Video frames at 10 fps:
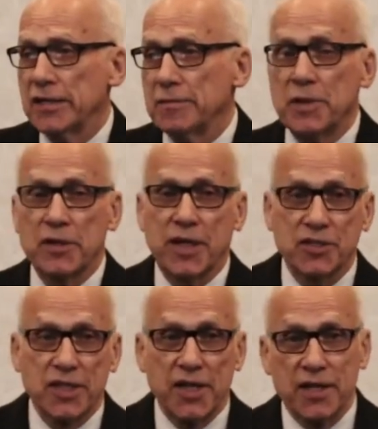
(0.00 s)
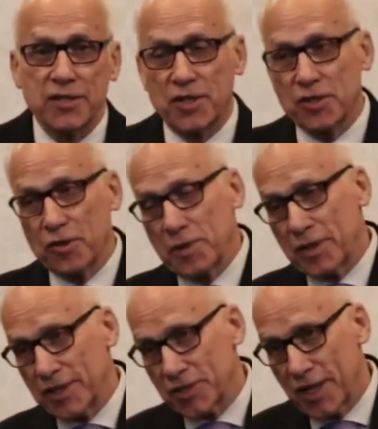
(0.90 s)
Melchizedek, you know,
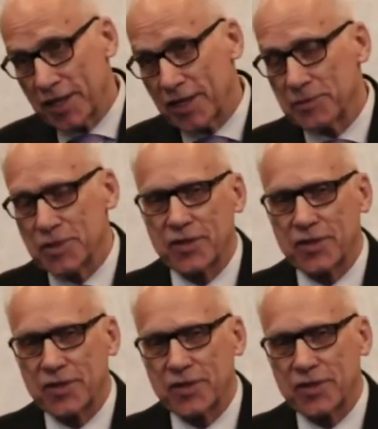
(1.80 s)
Melchizedek comes at